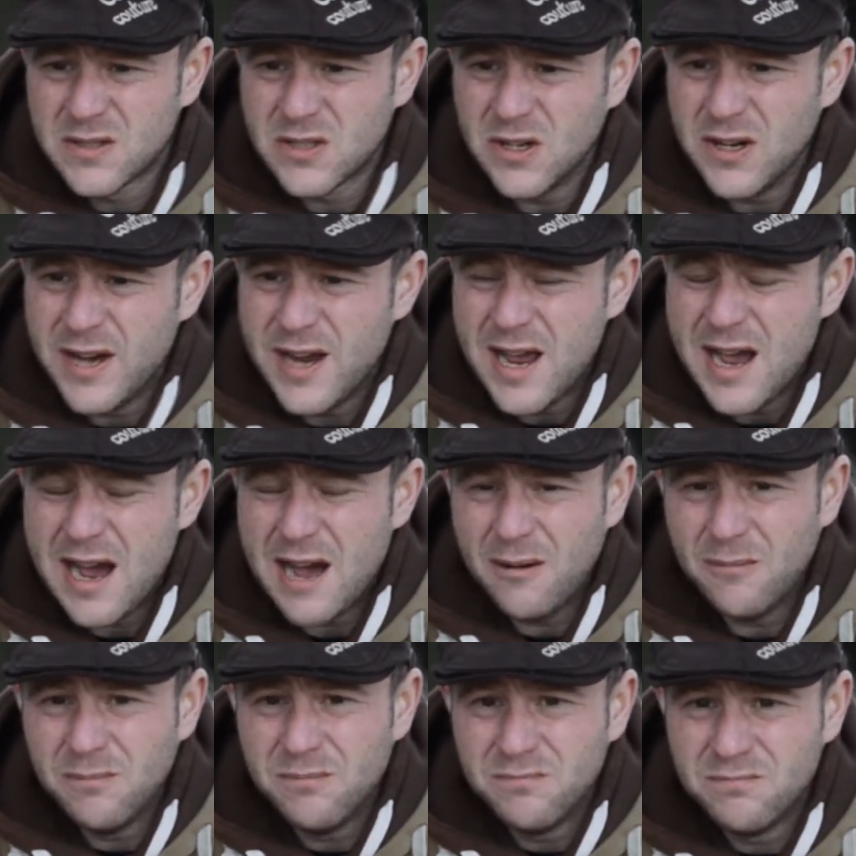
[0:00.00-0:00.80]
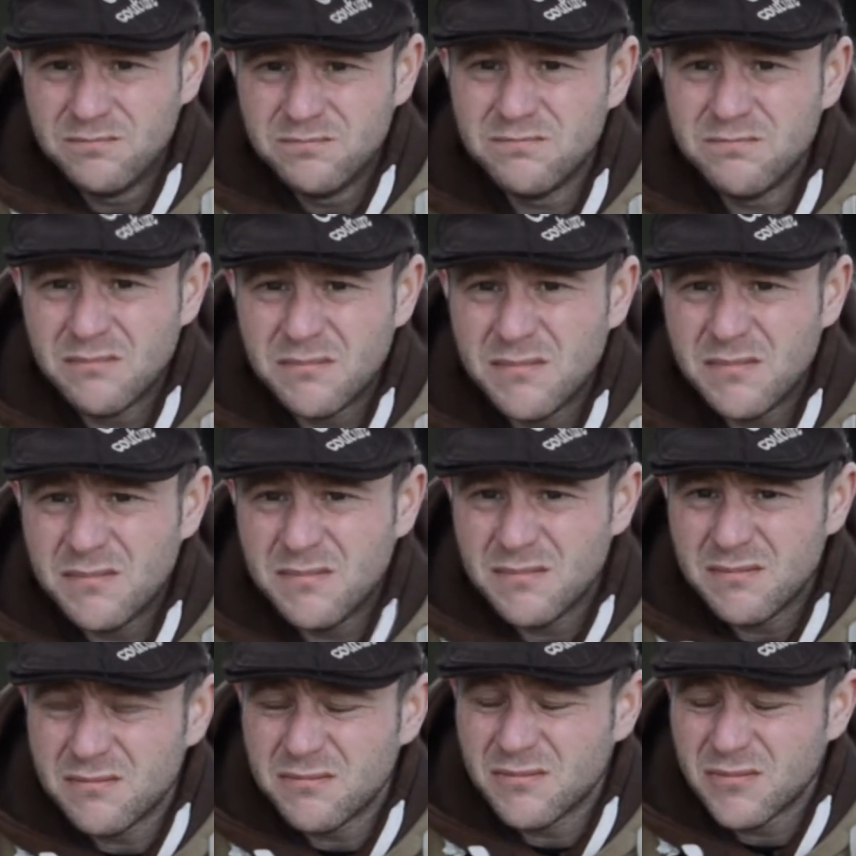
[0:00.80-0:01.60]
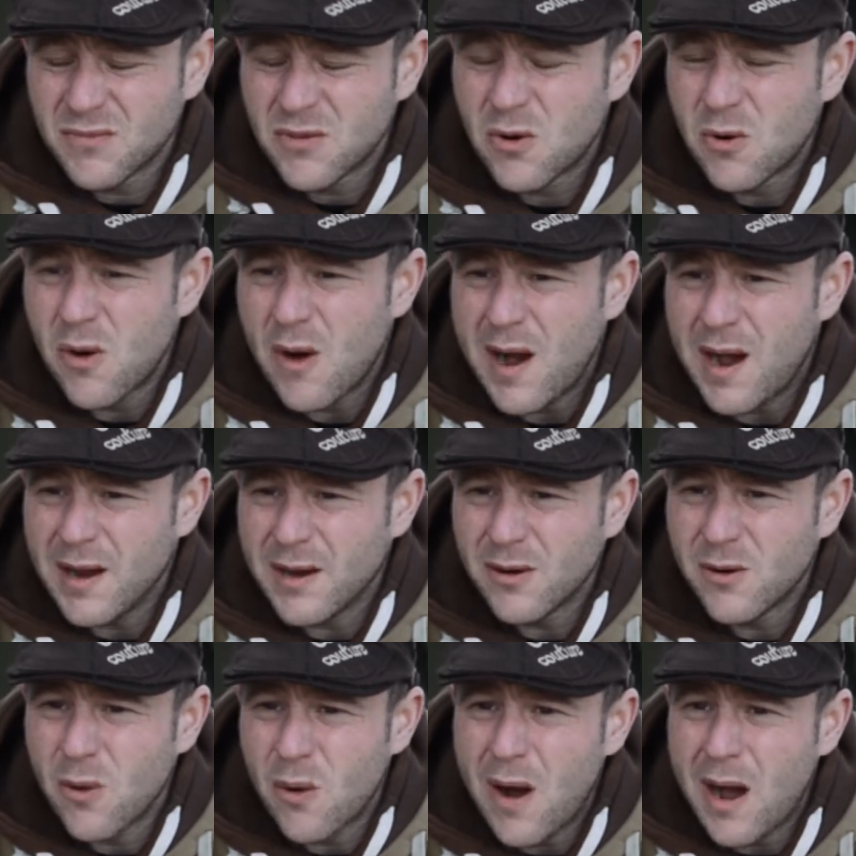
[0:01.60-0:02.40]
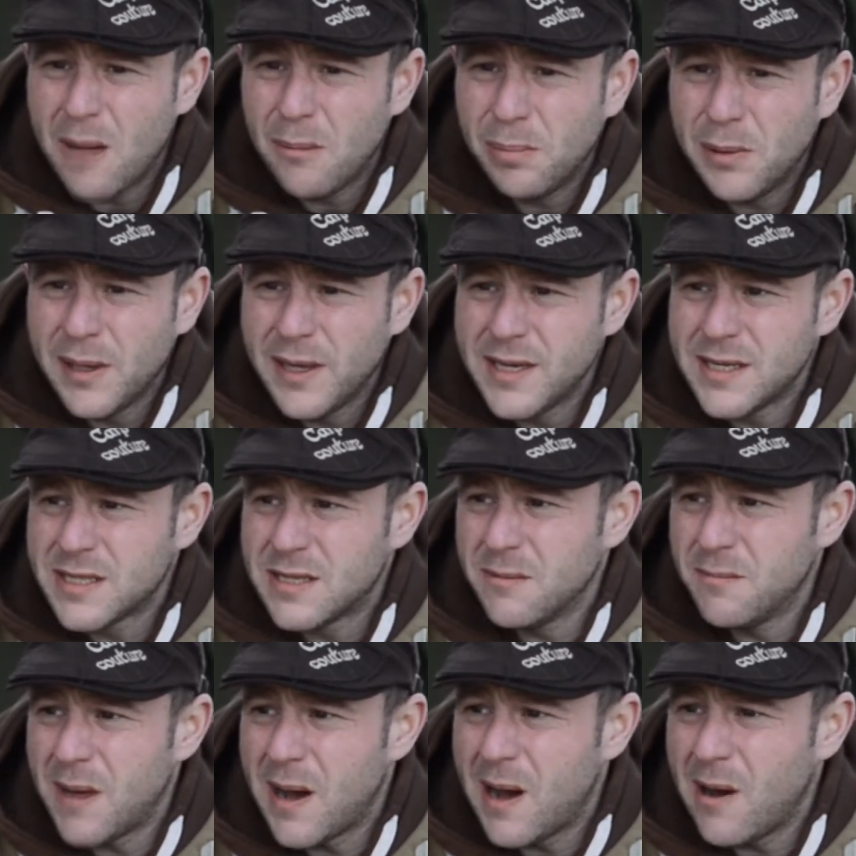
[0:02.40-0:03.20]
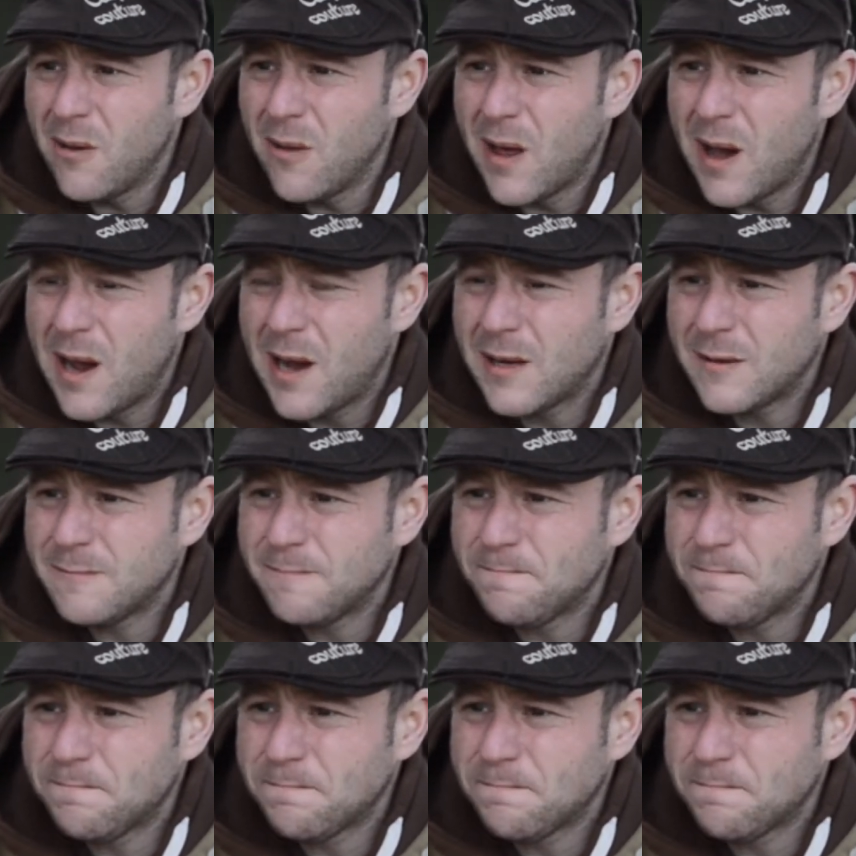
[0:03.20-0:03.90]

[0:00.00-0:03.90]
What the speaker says: So yeah, I'm quite pleased about that.